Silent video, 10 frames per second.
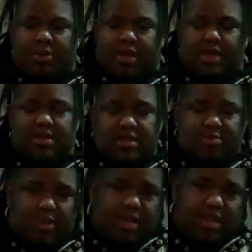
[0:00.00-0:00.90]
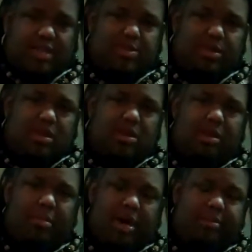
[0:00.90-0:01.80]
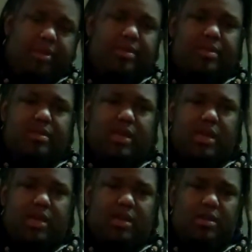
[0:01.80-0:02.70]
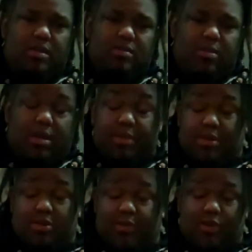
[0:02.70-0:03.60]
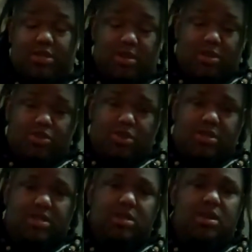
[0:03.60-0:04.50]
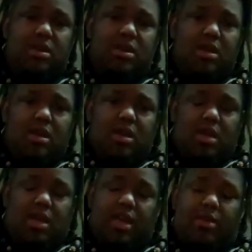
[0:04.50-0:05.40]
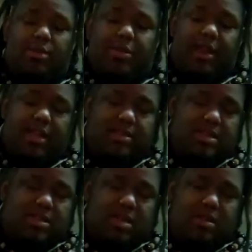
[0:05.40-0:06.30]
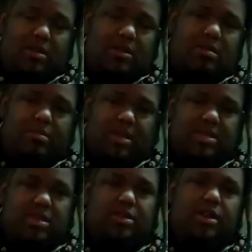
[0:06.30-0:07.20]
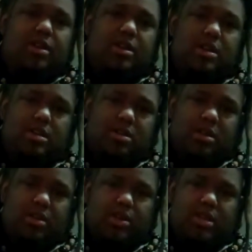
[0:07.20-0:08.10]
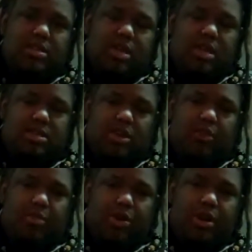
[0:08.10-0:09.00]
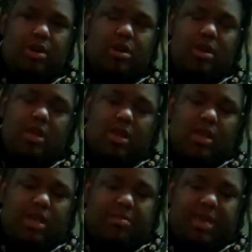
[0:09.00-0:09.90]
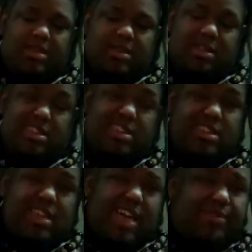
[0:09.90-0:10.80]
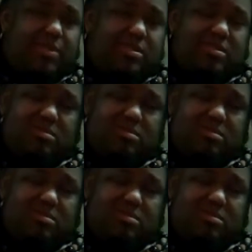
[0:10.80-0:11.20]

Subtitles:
one of my cousins played against me at Monmouth University in New Jersey, and we played against each other my senior year, his sophomore year. And basically, after